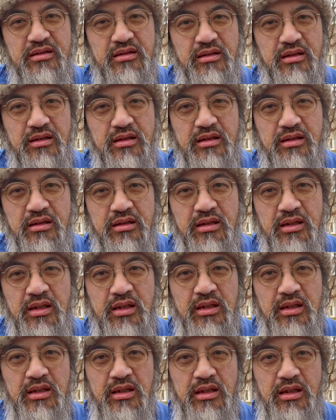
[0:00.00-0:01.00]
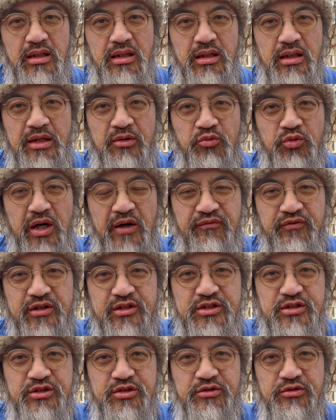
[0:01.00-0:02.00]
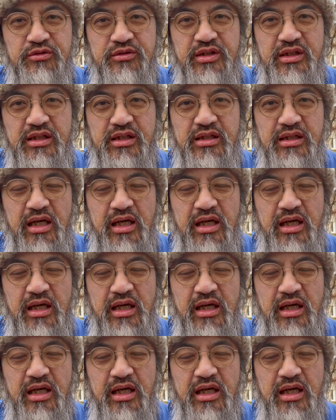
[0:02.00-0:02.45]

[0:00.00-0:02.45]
in reference to the